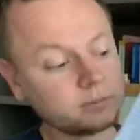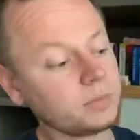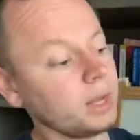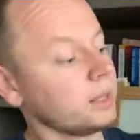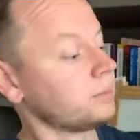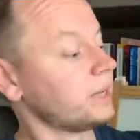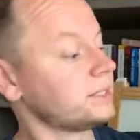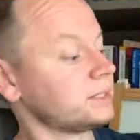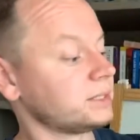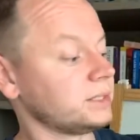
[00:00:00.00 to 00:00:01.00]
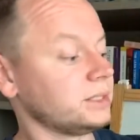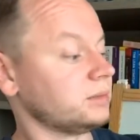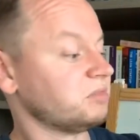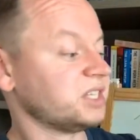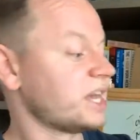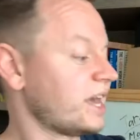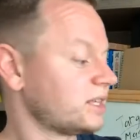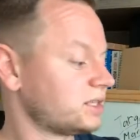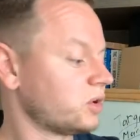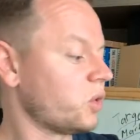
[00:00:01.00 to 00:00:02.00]
And basically it
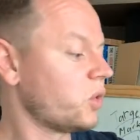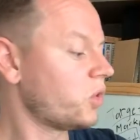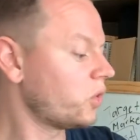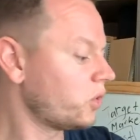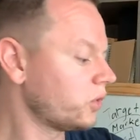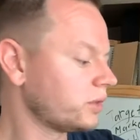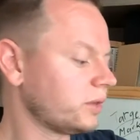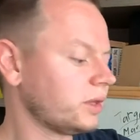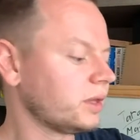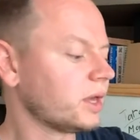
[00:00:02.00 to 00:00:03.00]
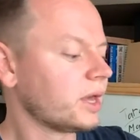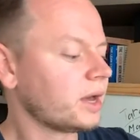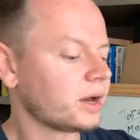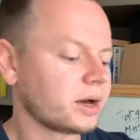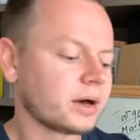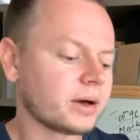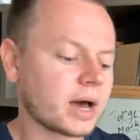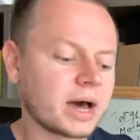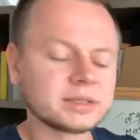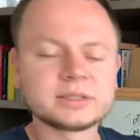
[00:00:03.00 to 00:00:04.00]
has all the
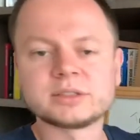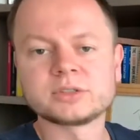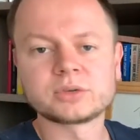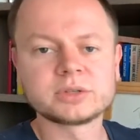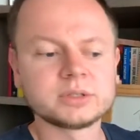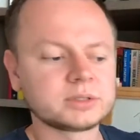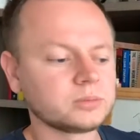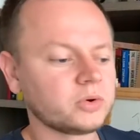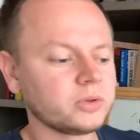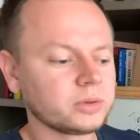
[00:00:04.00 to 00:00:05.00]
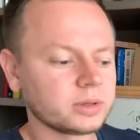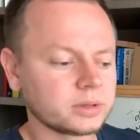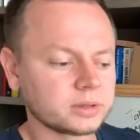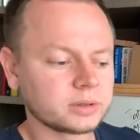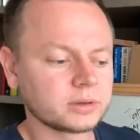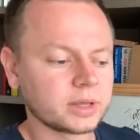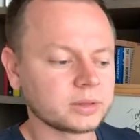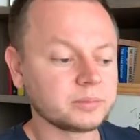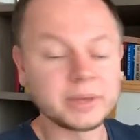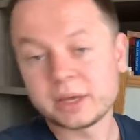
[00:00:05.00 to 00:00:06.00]
answers, or the small
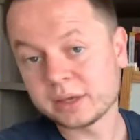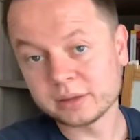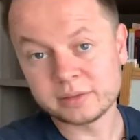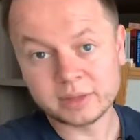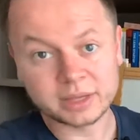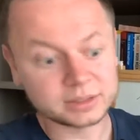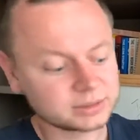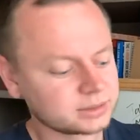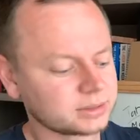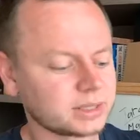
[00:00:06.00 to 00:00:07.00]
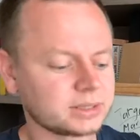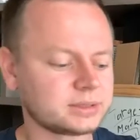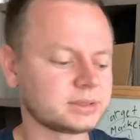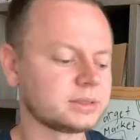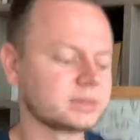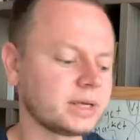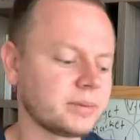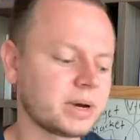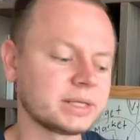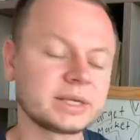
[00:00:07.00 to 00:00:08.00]
and big things that they
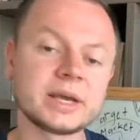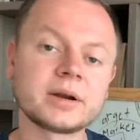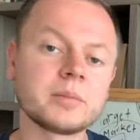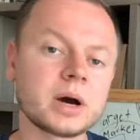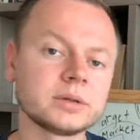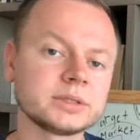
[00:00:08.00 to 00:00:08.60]
might care about.